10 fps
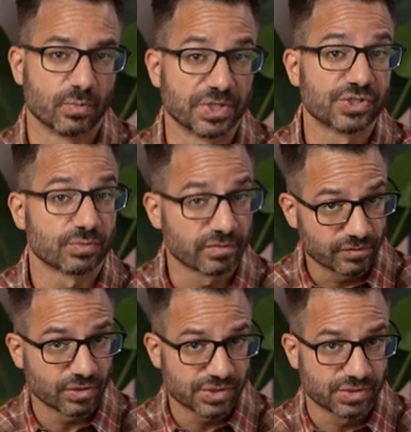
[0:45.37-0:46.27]
which
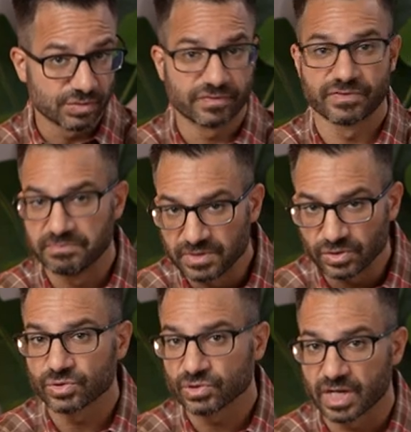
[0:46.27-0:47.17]
refers to
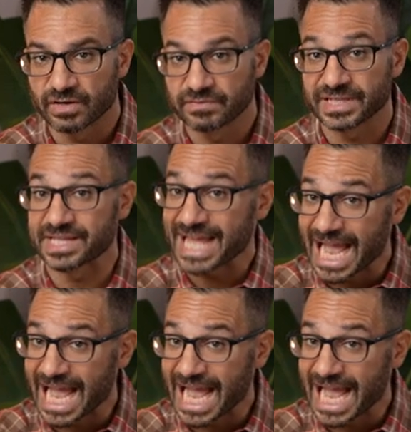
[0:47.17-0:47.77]
familial love like